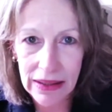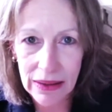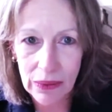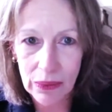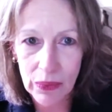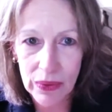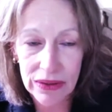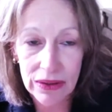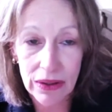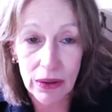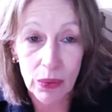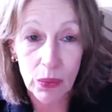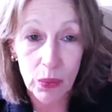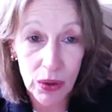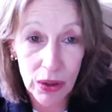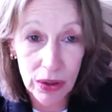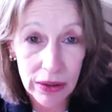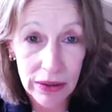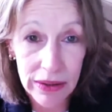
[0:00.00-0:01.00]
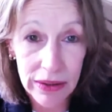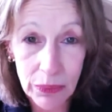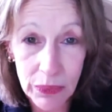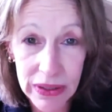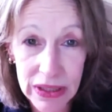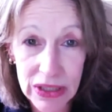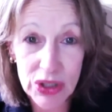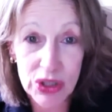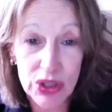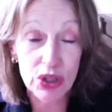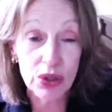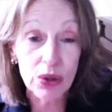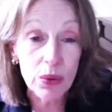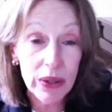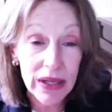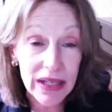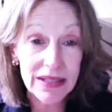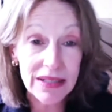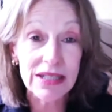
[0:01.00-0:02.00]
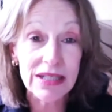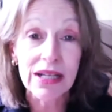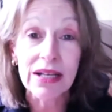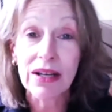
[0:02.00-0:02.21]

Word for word: with a word, and we do it